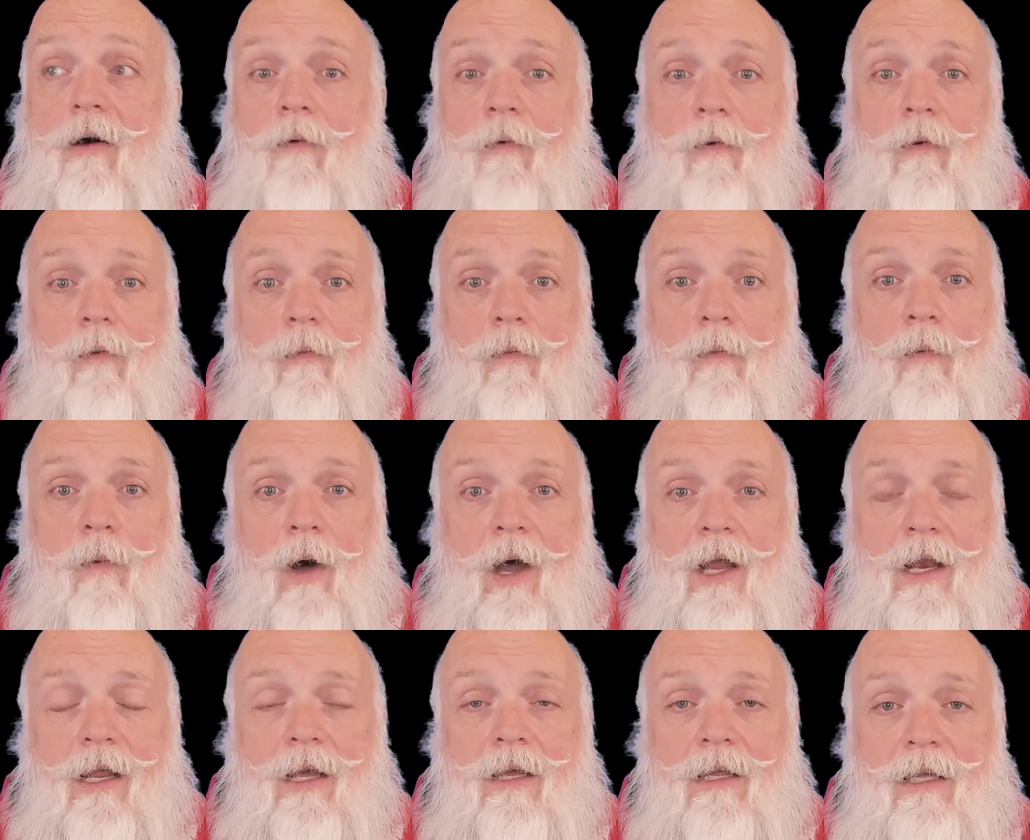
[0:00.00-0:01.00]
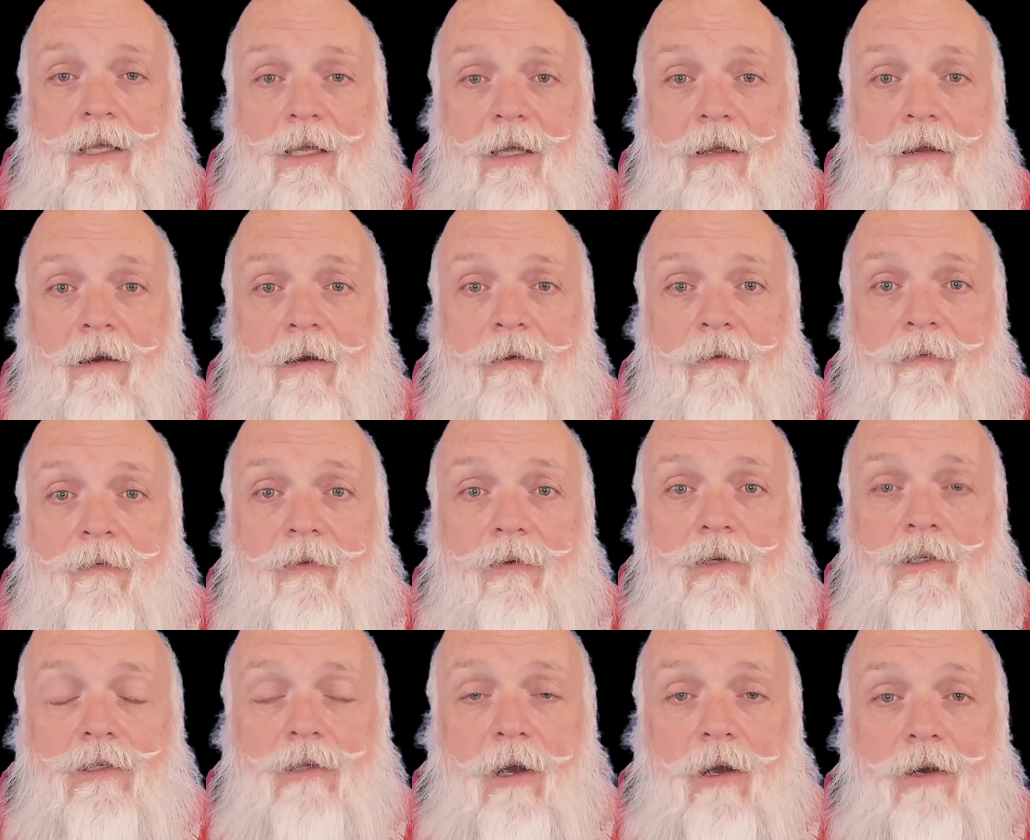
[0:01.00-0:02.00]
what a year for
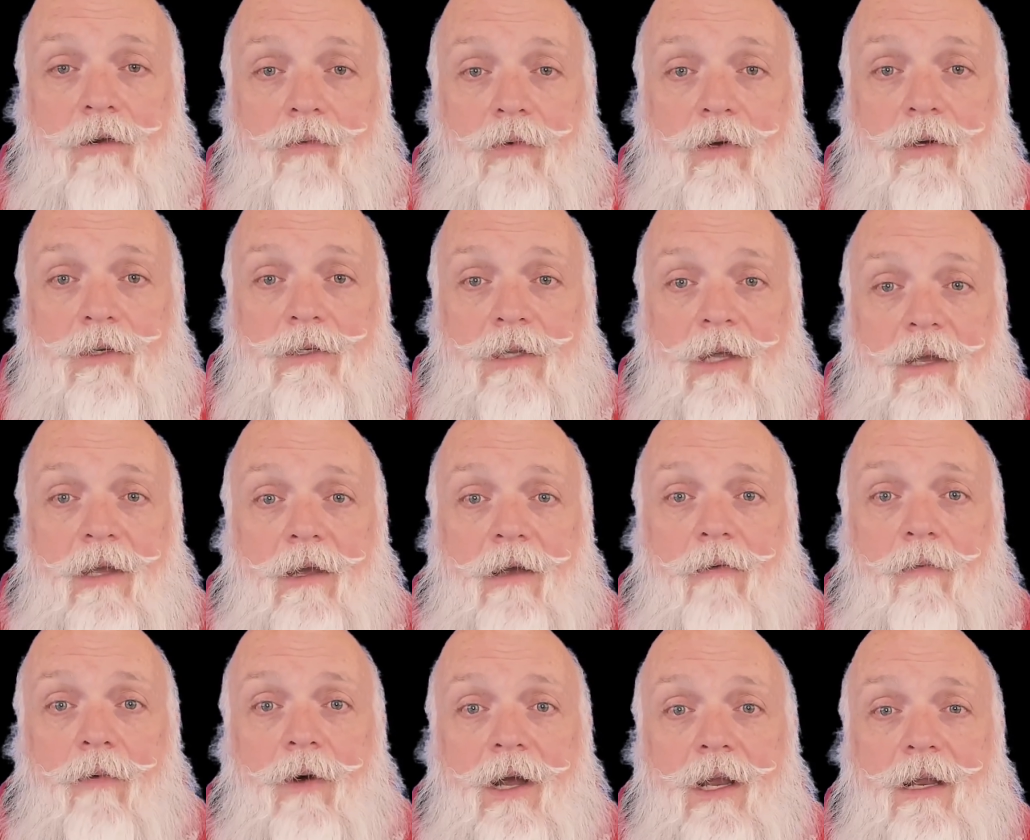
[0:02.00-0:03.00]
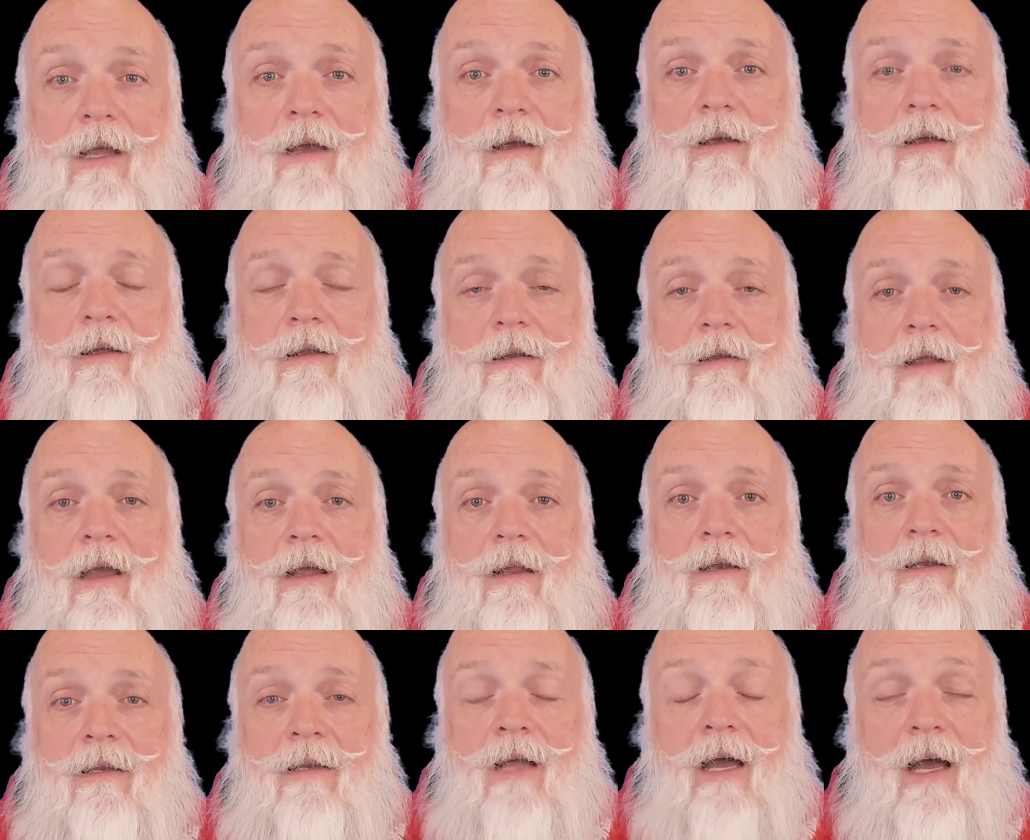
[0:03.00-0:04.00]
Star Wars. What a
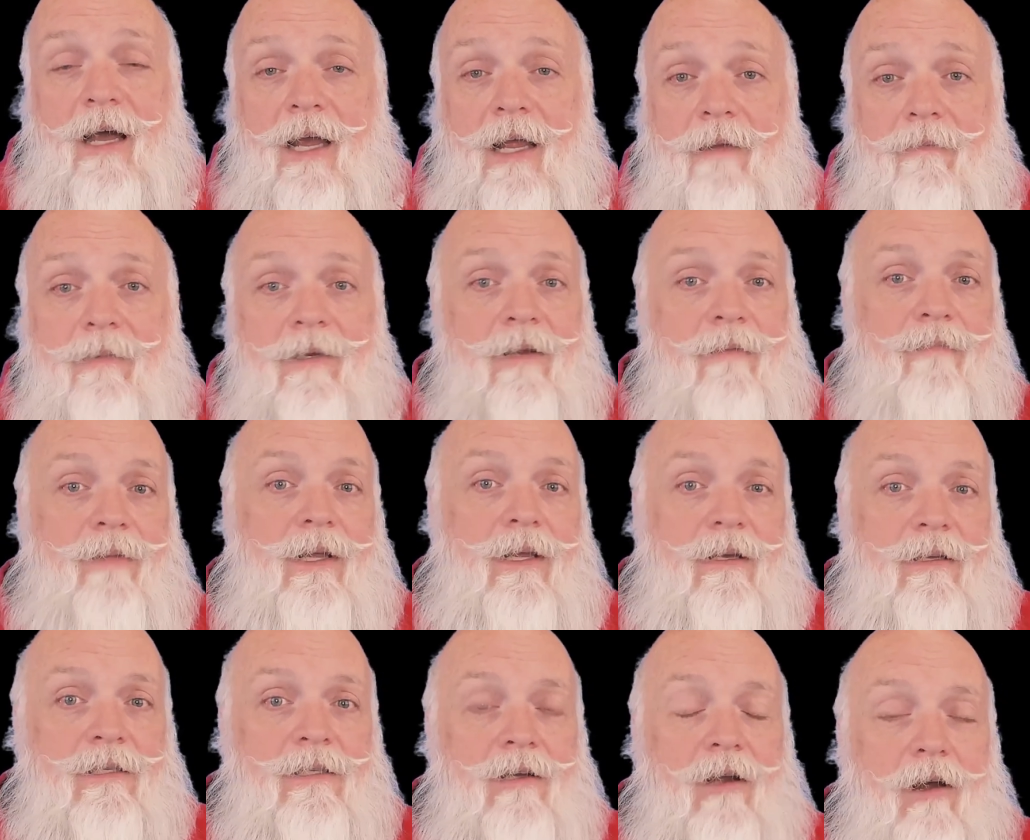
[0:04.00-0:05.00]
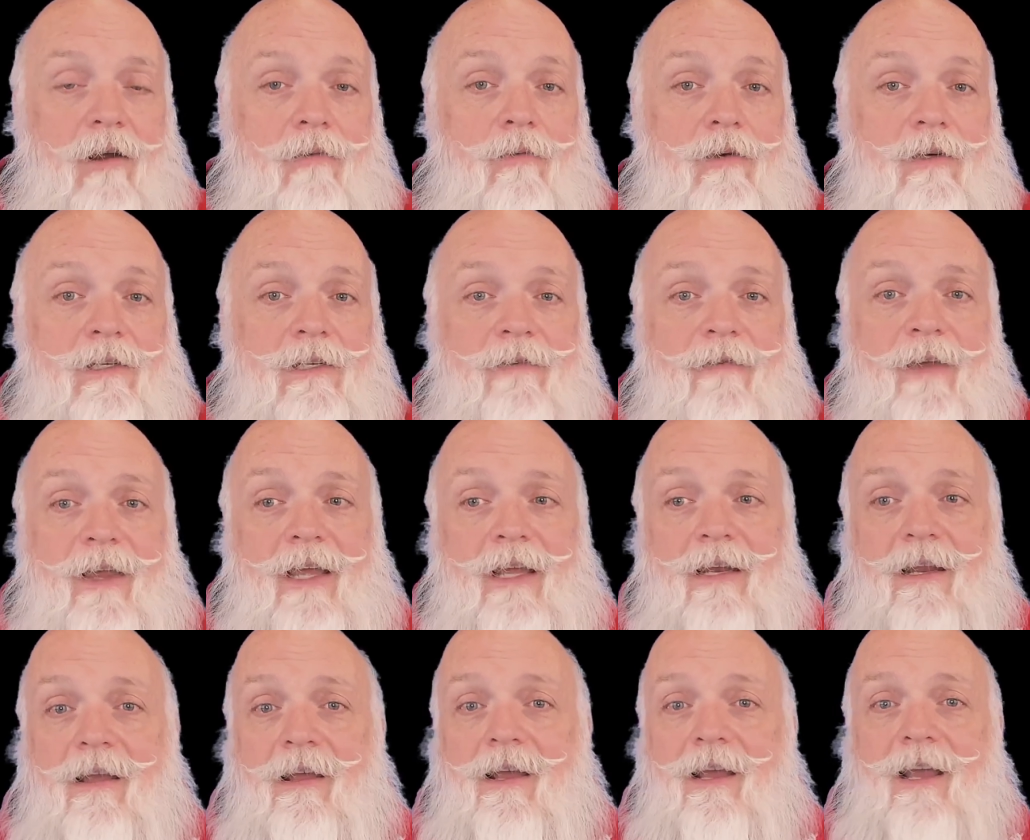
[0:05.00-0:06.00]
time to be a Star Wars
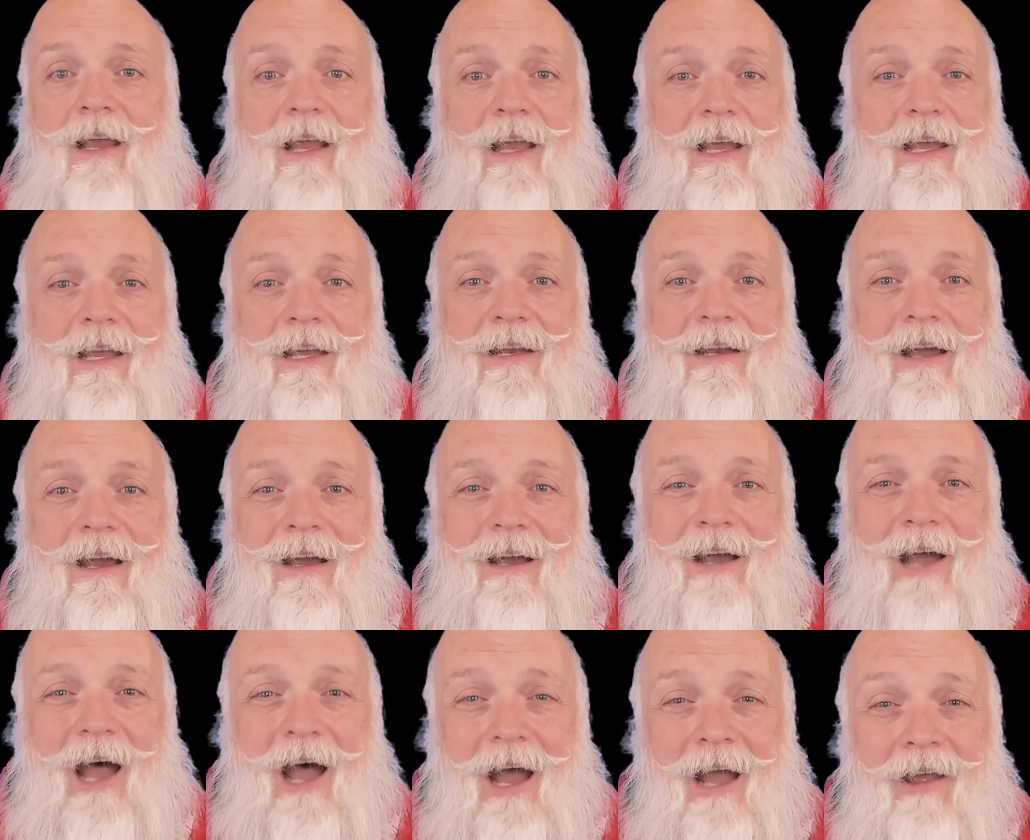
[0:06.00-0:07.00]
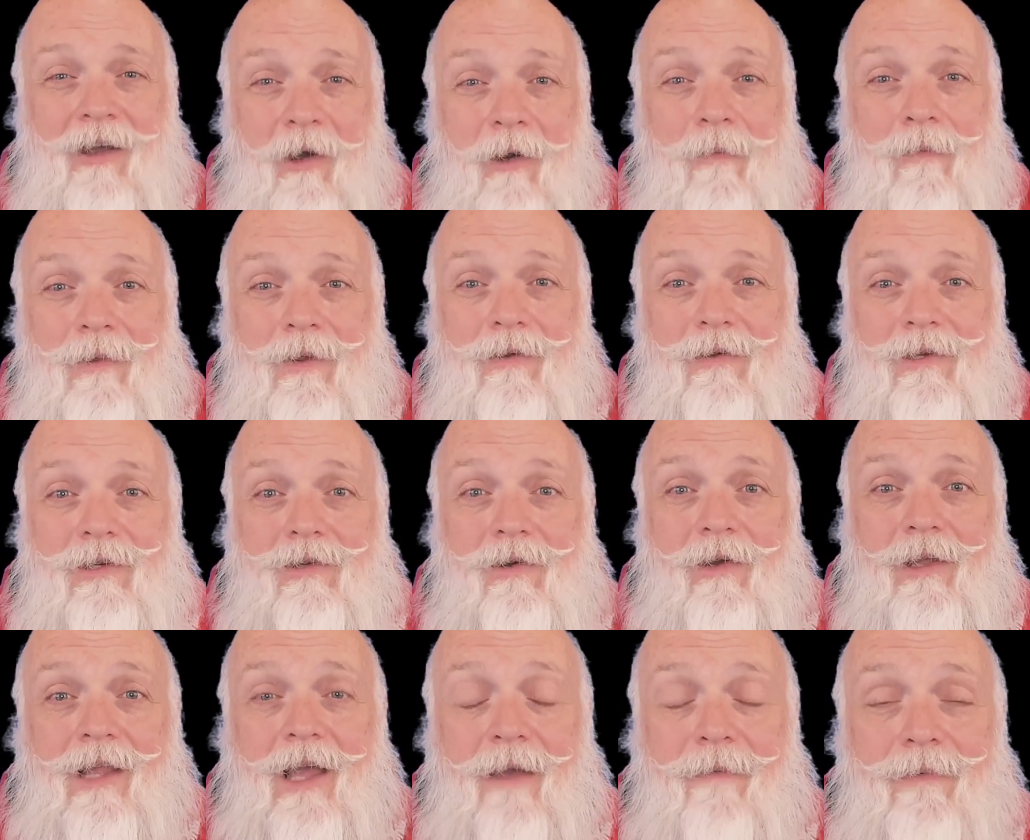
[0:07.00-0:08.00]
fan. And I hope you
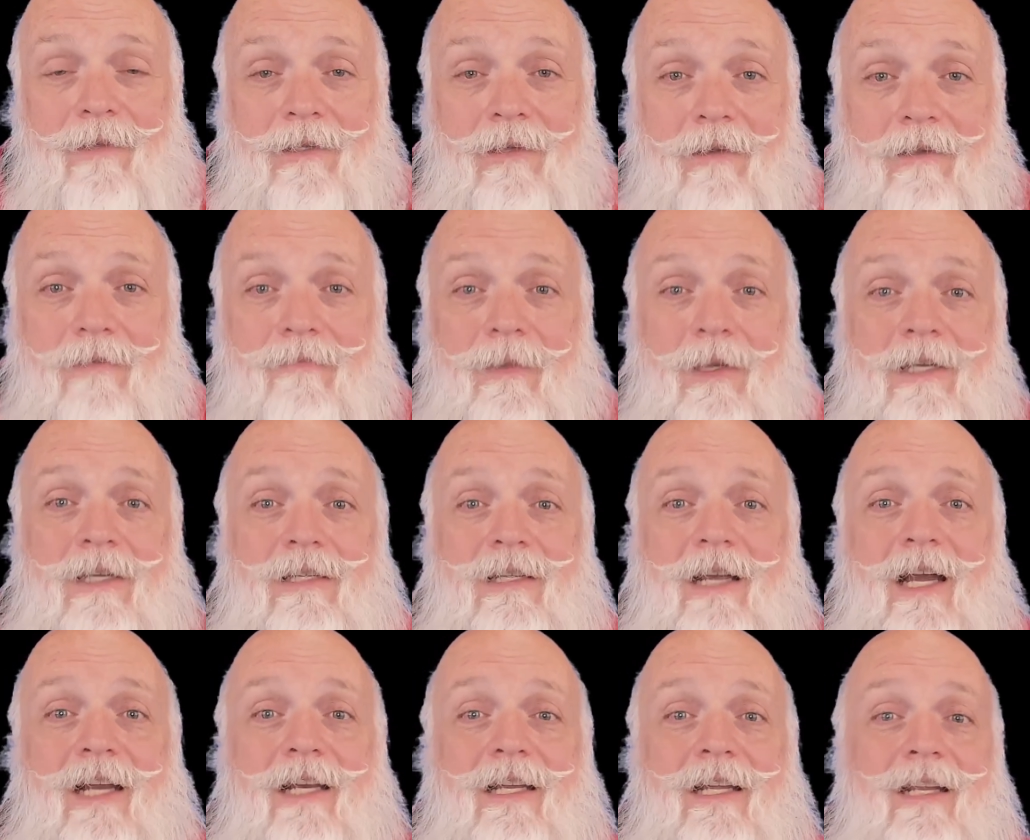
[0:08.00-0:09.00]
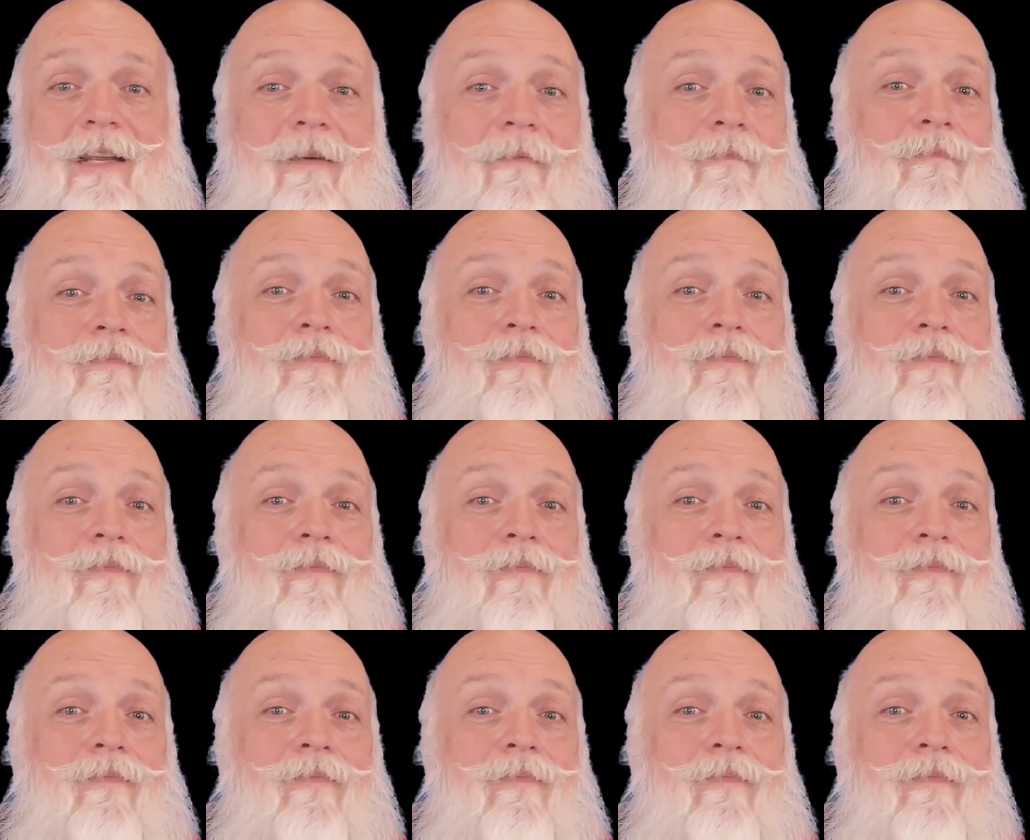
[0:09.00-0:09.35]
enjoy the episode as much as I did.